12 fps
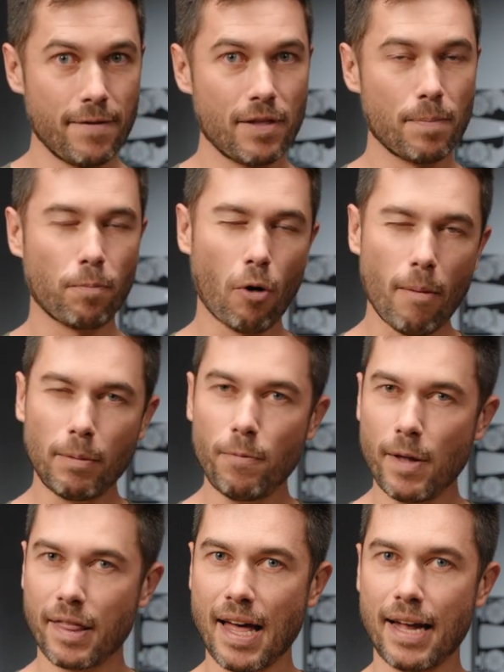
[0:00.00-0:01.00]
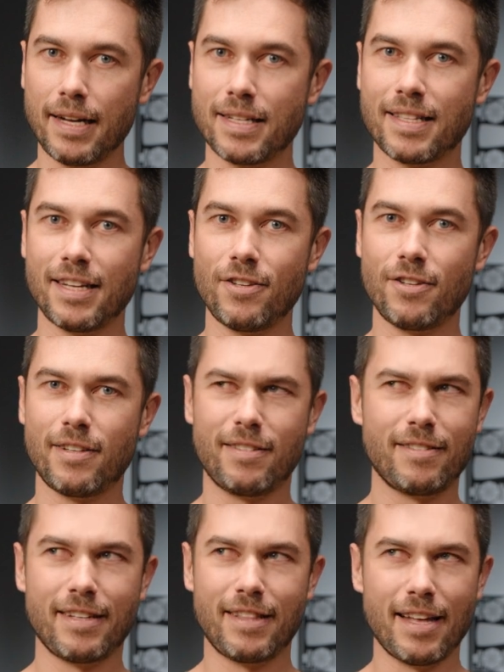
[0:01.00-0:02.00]
The problem with that is that you
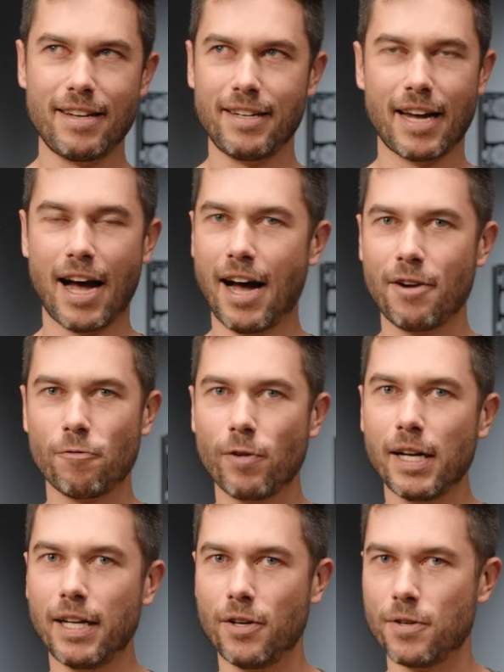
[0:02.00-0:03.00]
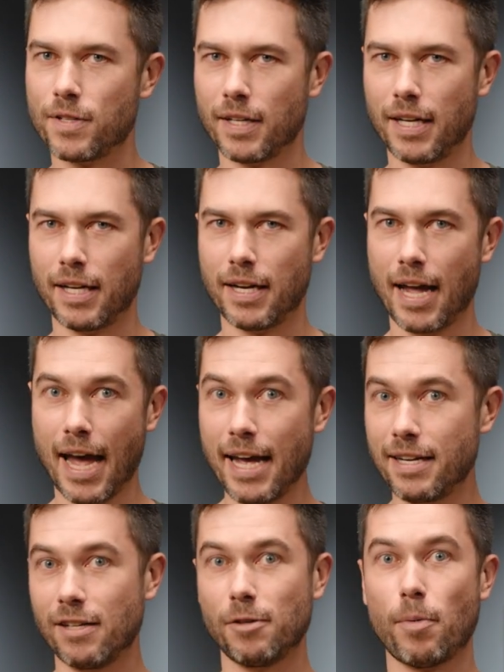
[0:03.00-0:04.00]
then can't really use it in
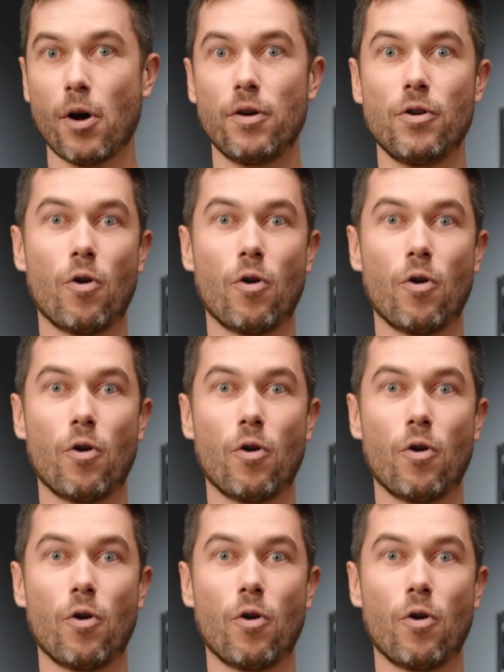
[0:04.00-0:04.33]
handheld mode